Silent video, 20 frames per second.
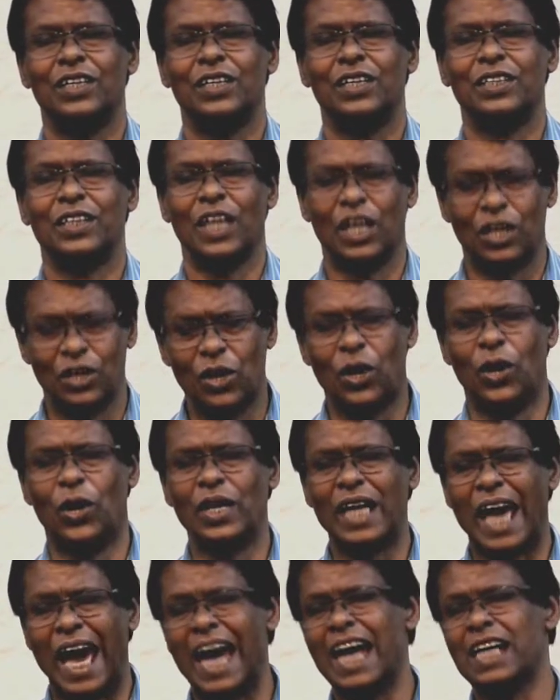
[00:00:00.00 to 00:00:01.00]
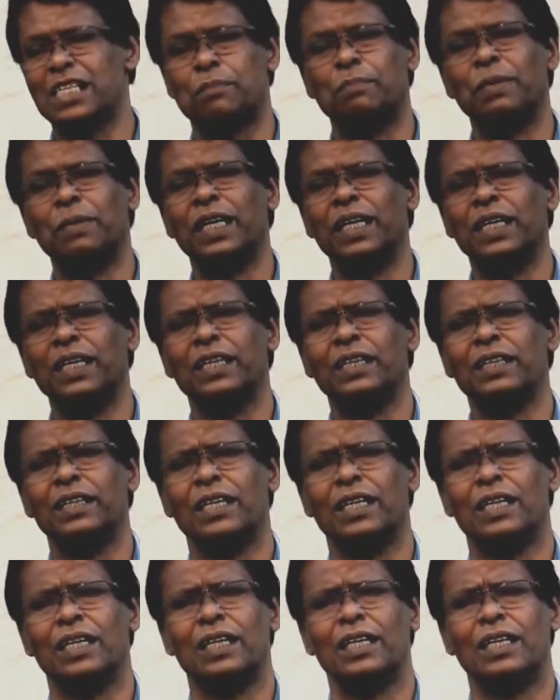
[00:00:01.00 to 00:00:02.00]
The Lord has
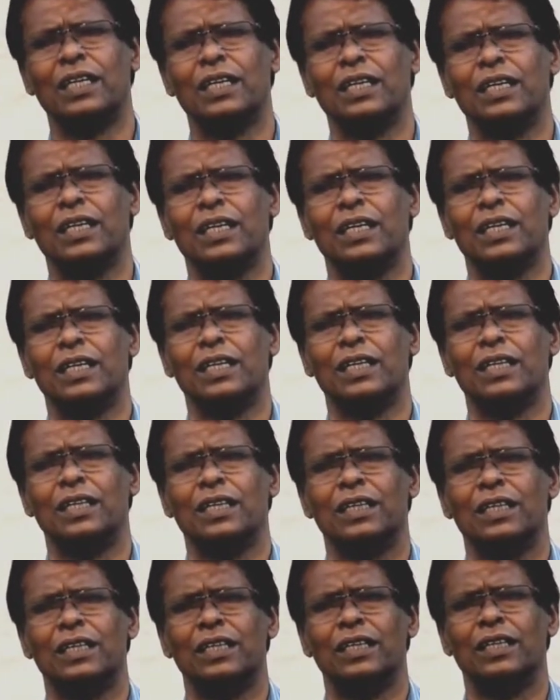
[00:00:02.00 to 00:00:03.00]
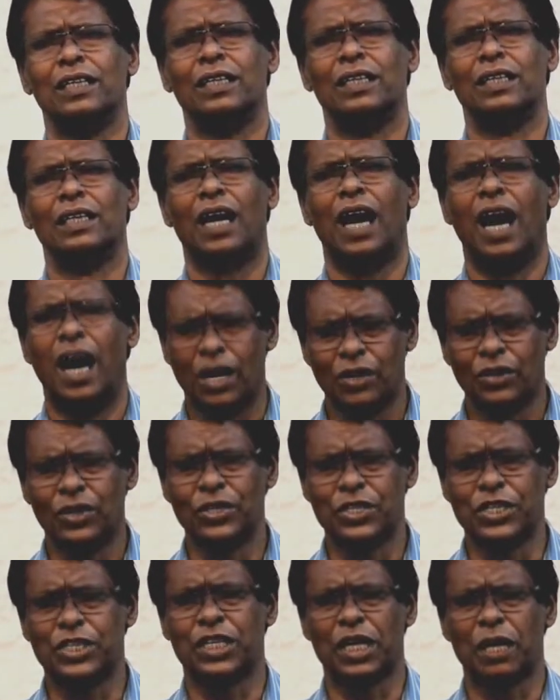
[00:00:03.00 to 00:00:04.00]
been our
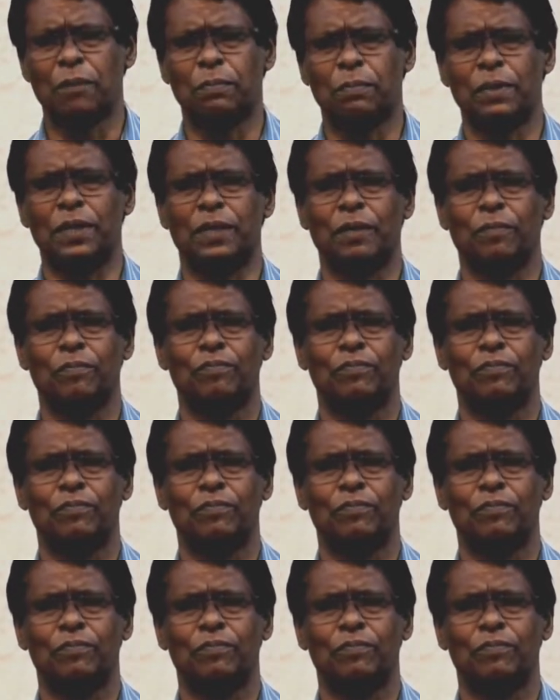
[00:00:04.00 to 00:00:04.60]
good shepherd.